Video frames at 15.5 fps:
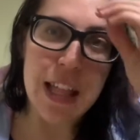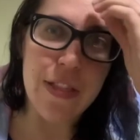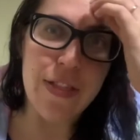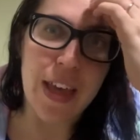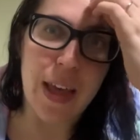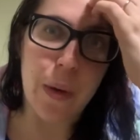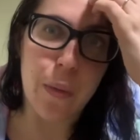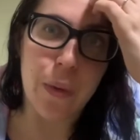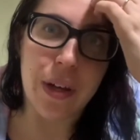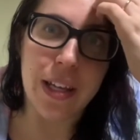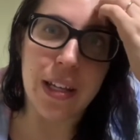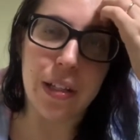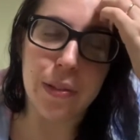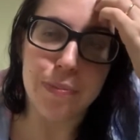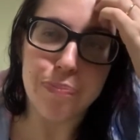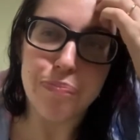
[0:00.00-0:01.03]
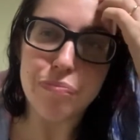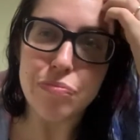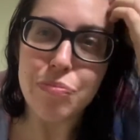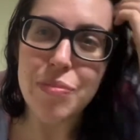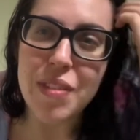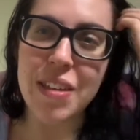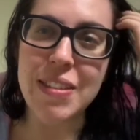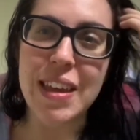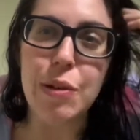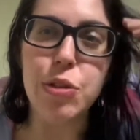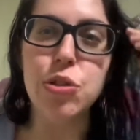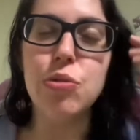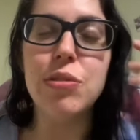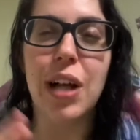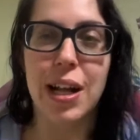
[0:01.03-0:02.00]
They'll
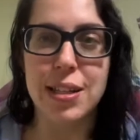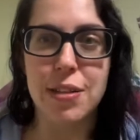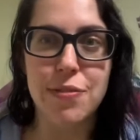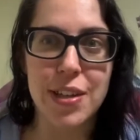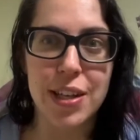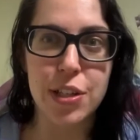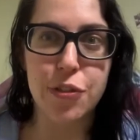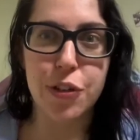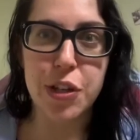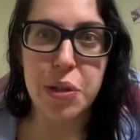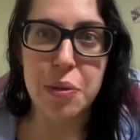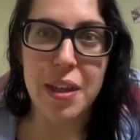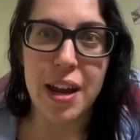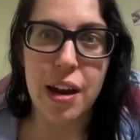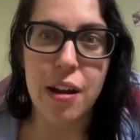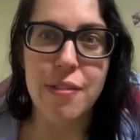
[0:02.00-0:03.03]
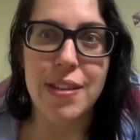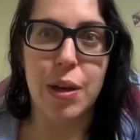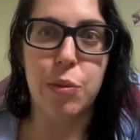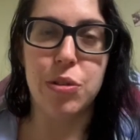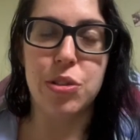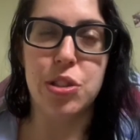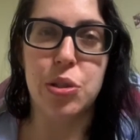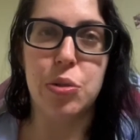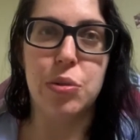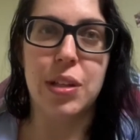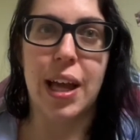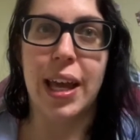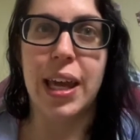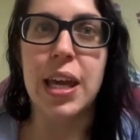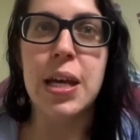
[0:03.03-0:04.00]
do lots of things for you there. They will do
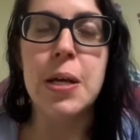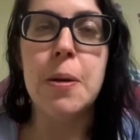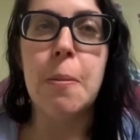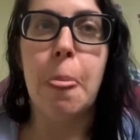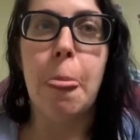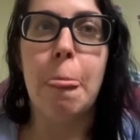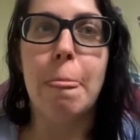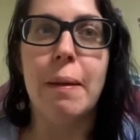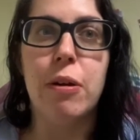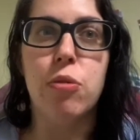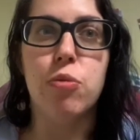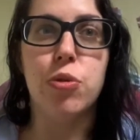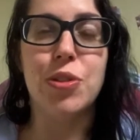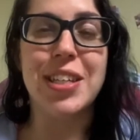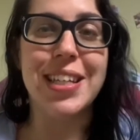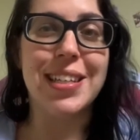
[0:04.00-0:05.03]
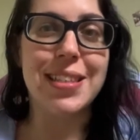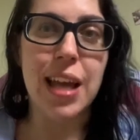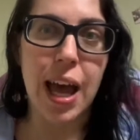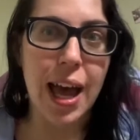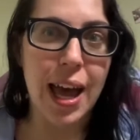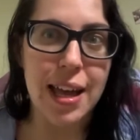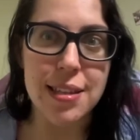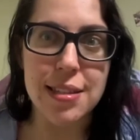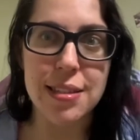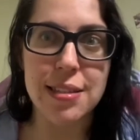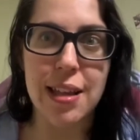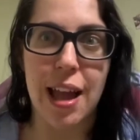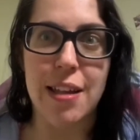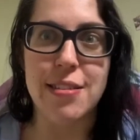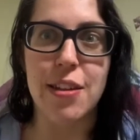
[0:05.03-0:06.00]
like routine tests
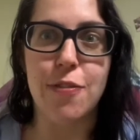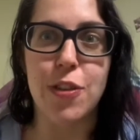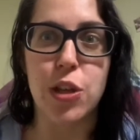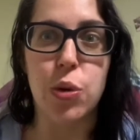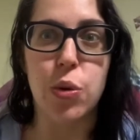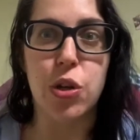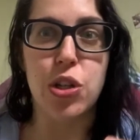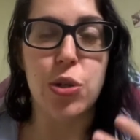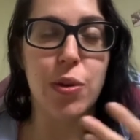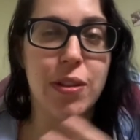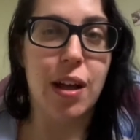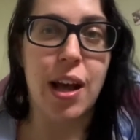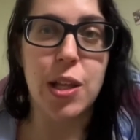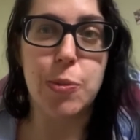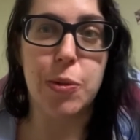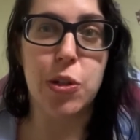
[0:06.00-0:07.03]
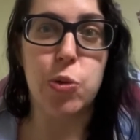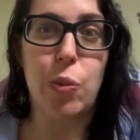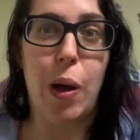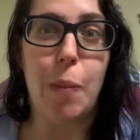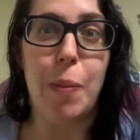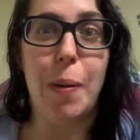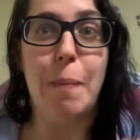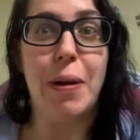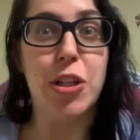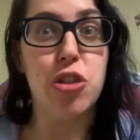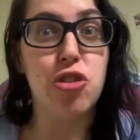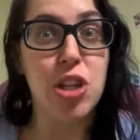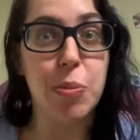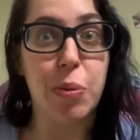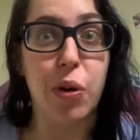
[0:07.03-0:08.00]
and stuff that you could do at the hospital as well, but much
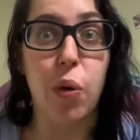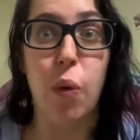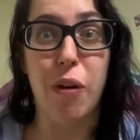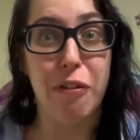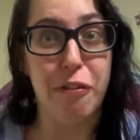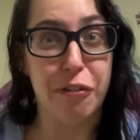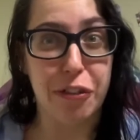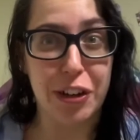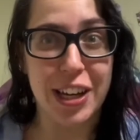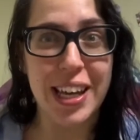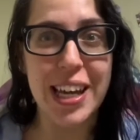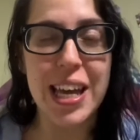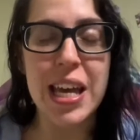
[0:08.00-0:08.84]
cheaper or free.